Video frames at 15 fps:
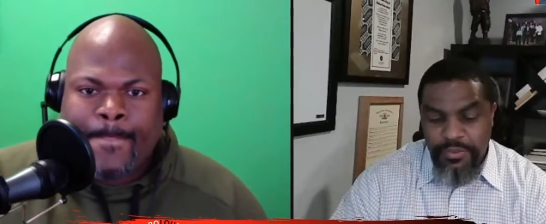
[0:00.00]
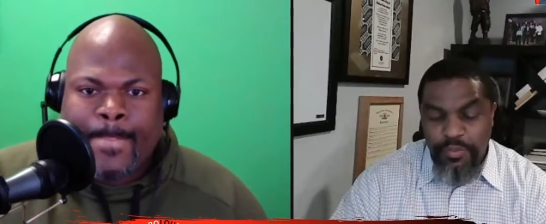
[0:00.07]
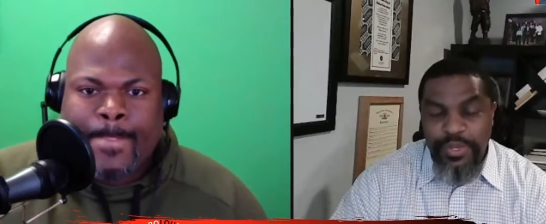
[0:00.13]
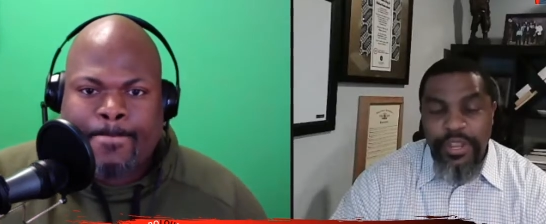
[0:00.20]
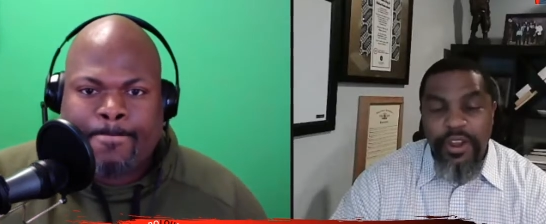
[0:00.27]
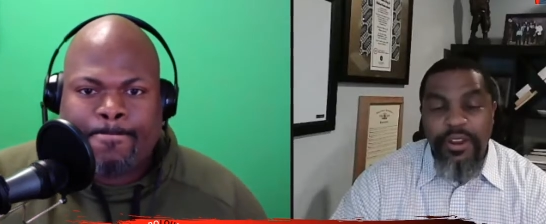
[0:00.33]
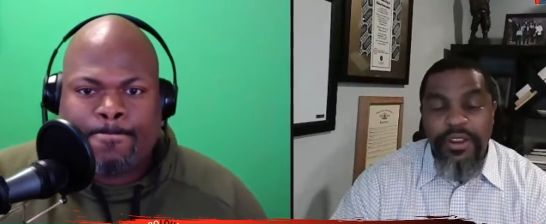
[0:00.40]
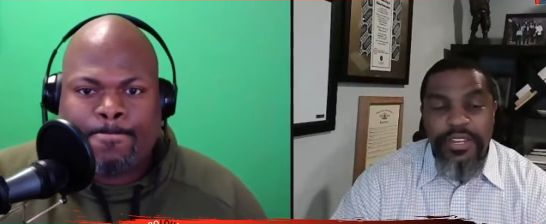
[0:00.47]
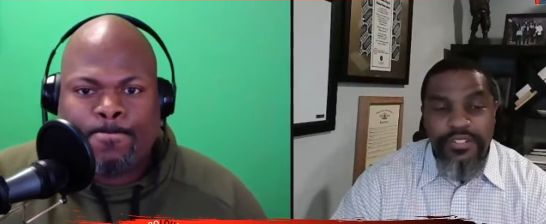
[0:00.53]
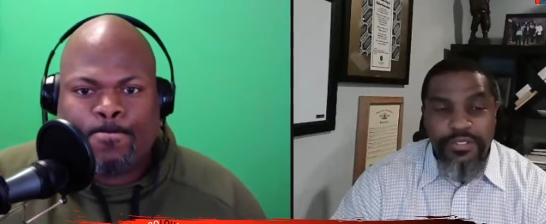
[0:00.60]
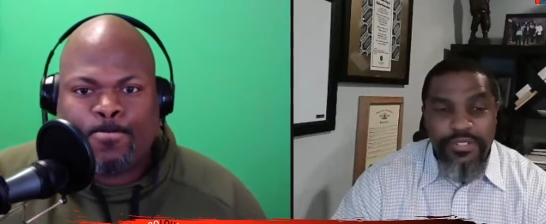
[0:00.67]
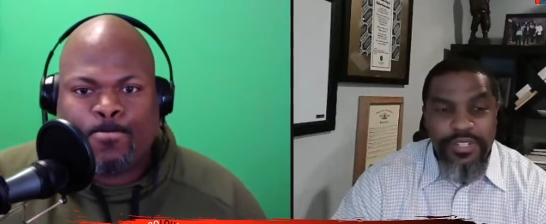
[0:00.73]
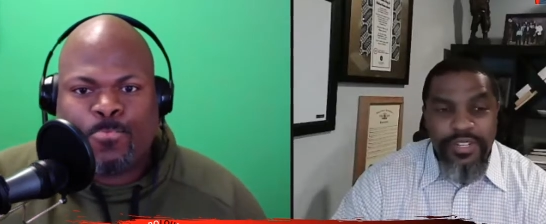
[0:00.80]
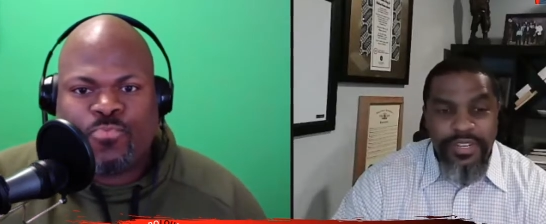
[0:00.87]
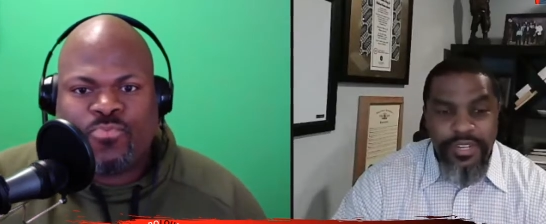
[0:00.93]
Speaker 1: We are
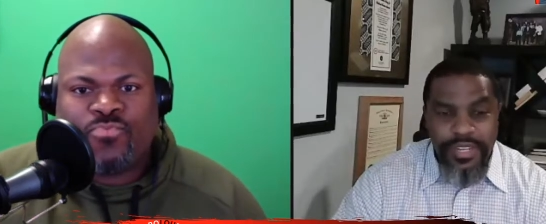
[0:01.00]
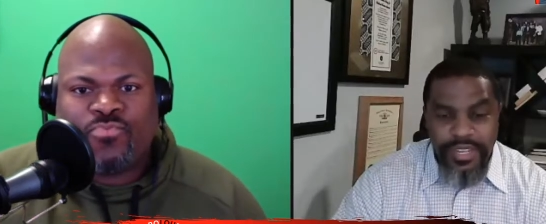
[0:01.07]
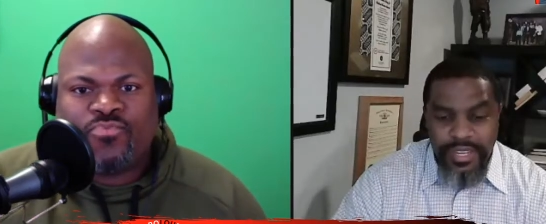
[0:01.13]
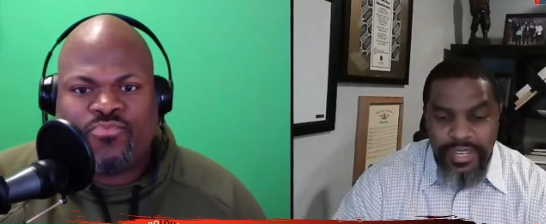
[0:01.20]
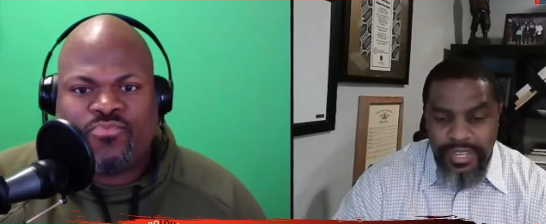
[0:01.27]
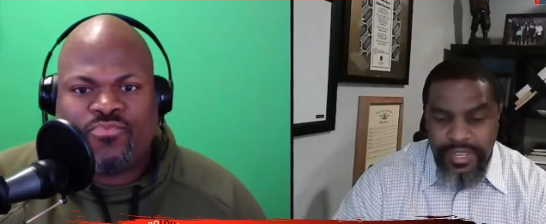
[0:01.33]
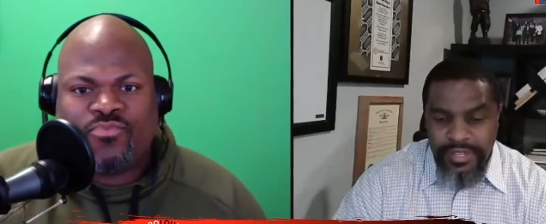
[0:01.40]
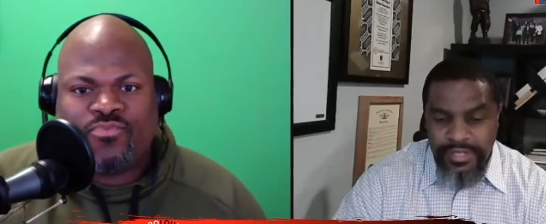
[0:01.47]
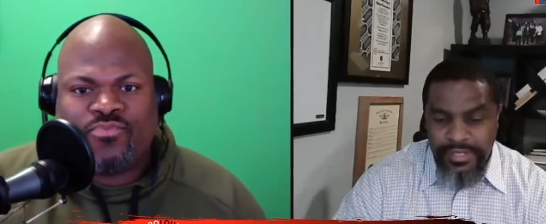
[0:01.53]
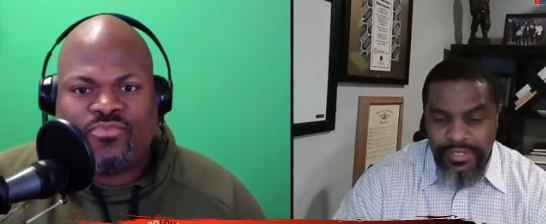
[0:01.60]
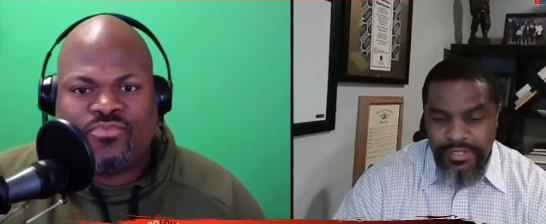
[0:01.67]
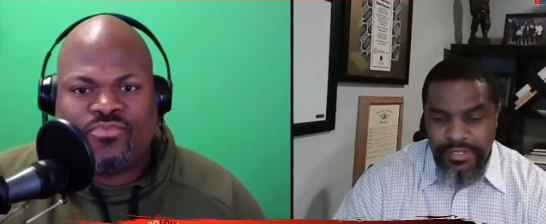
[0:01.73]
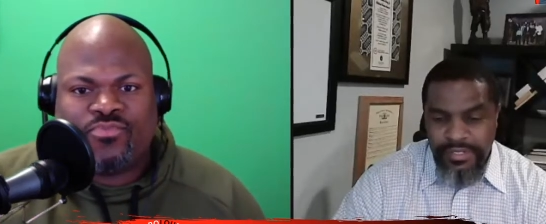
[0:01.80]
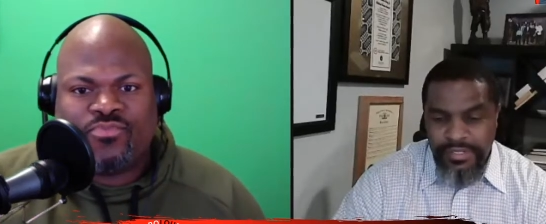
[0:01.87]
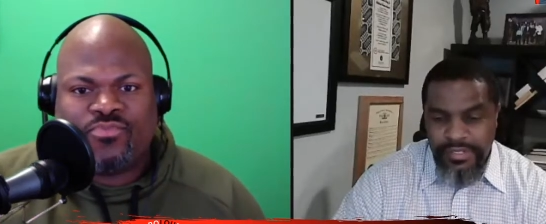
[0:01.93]
interested
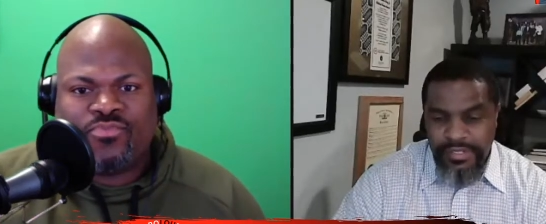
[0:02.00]
in